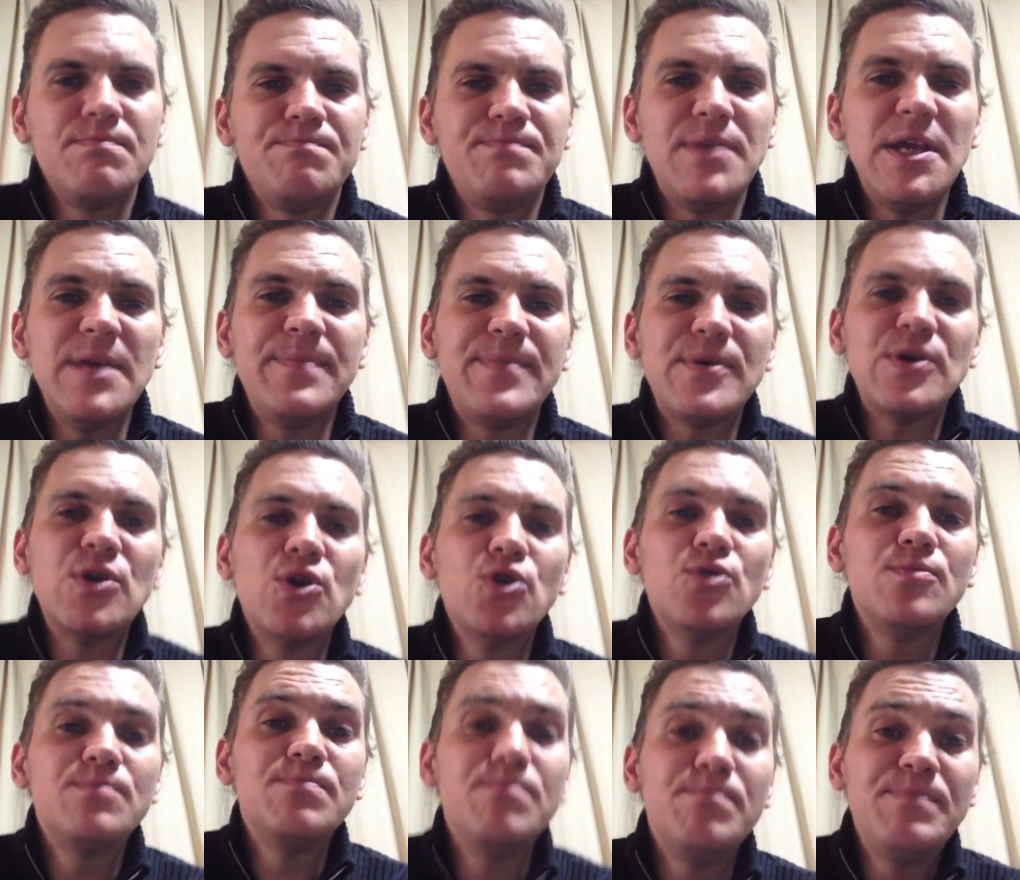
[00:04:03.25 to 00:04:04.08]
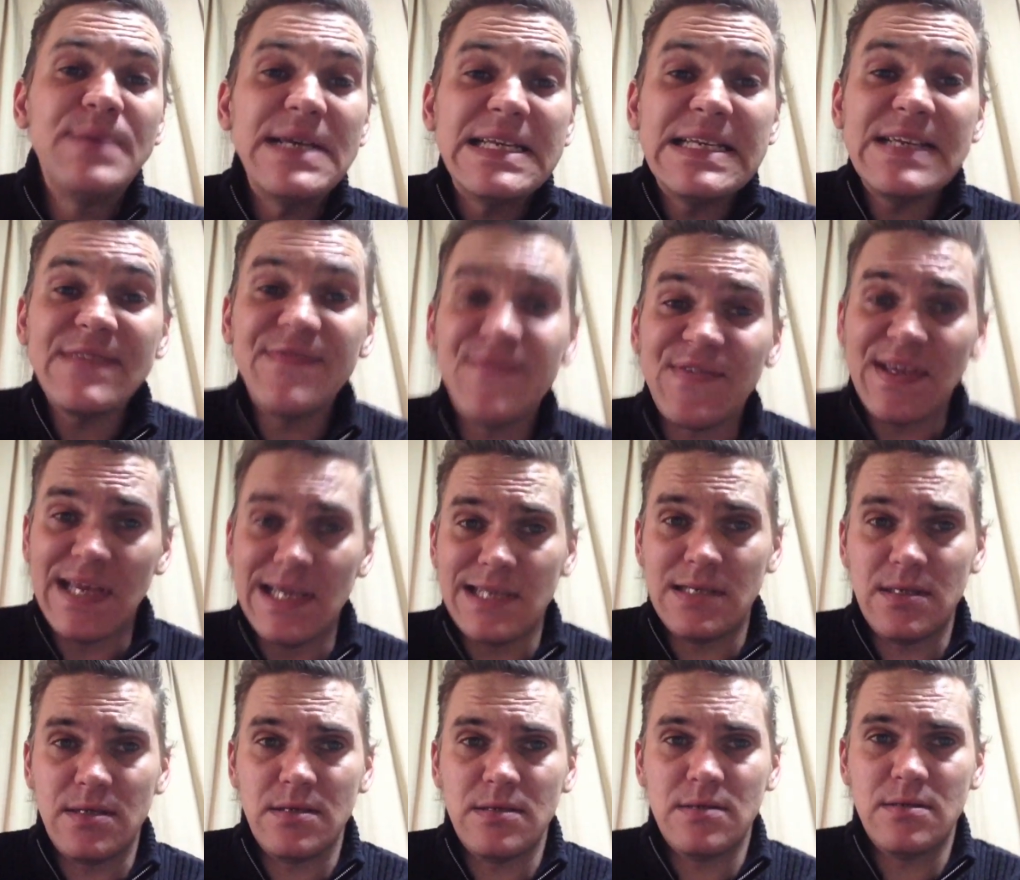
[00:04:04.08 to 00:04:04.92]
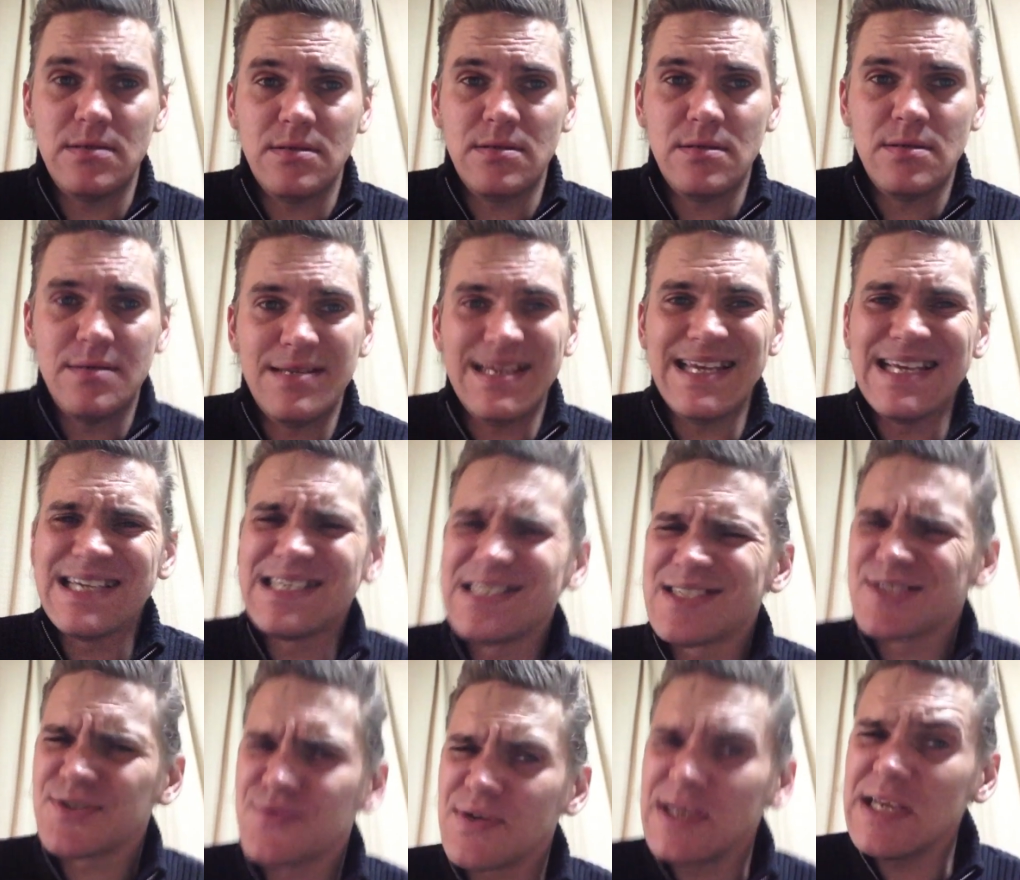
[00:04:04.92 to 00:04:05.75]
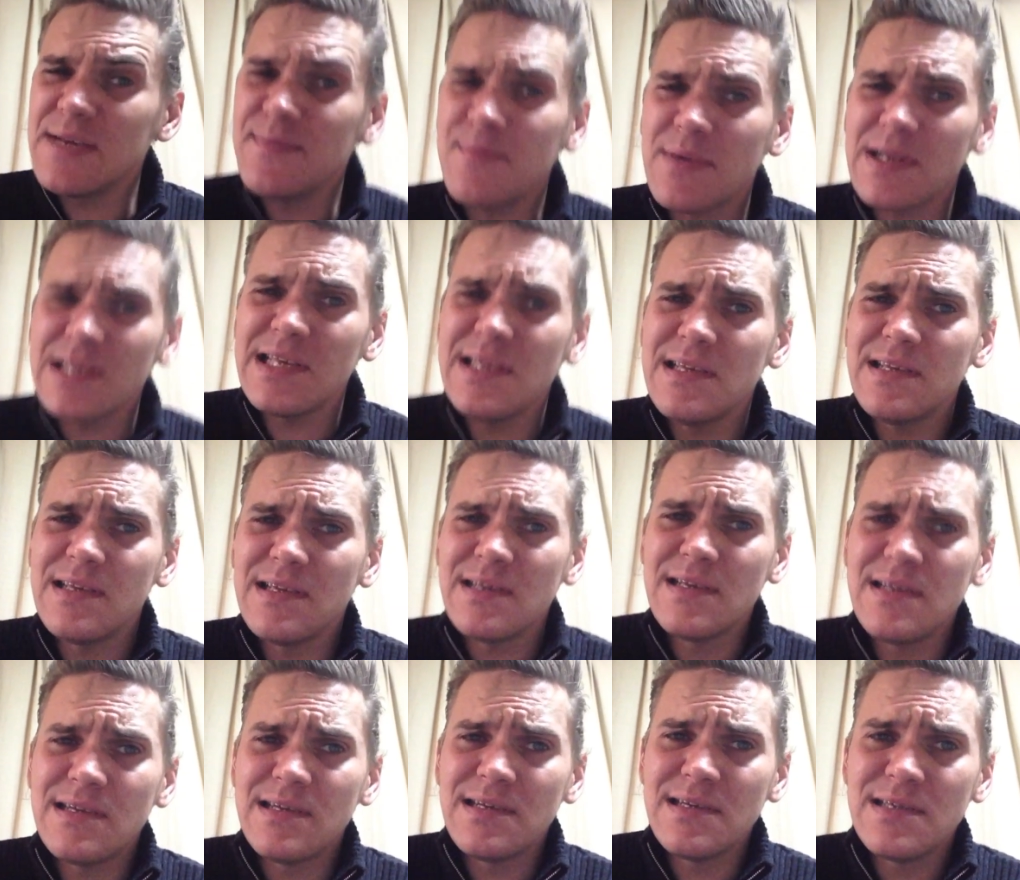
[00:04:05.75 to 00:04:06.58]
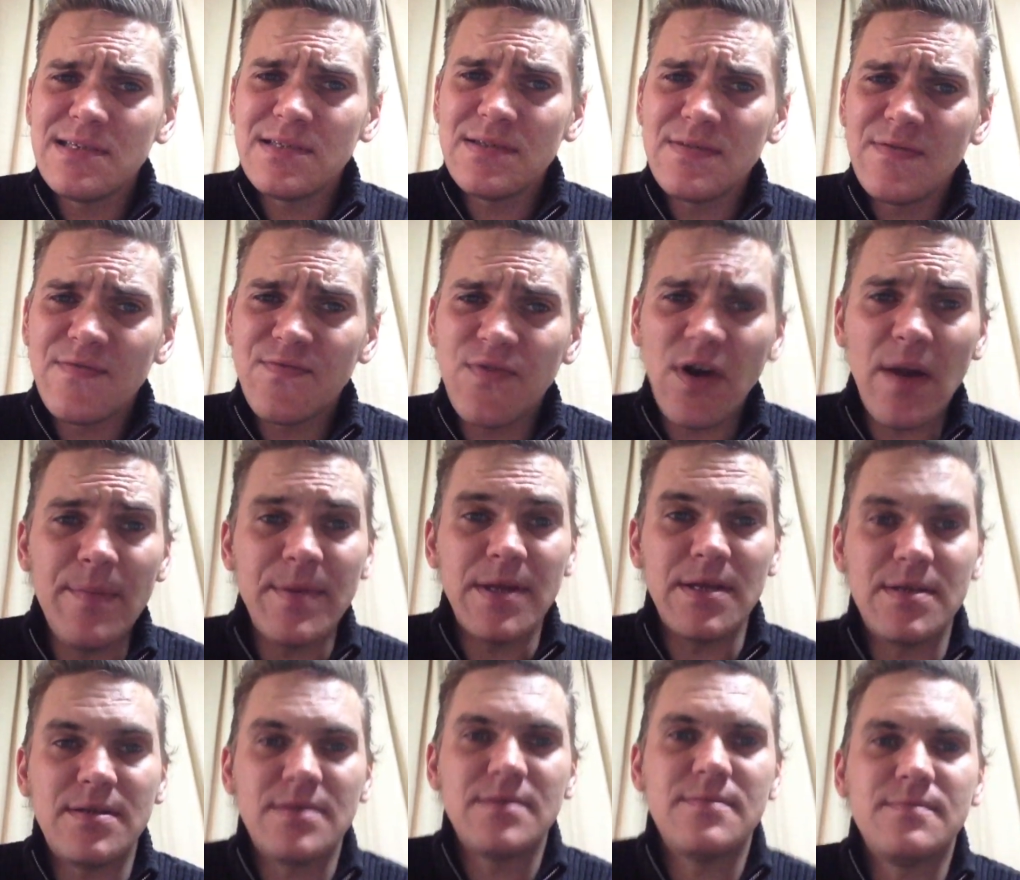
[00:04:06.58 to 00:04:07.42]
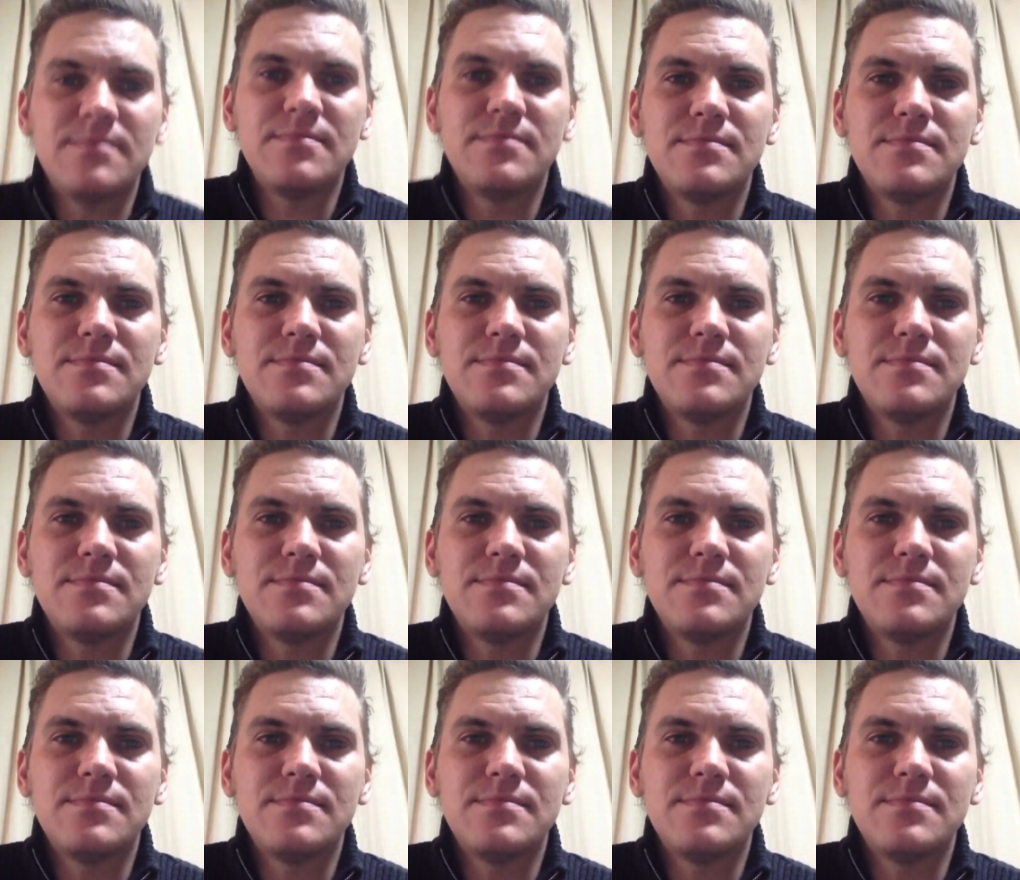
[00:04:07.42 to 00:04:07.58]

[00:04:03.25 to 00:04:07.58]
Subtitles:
People who benefit extremely from it.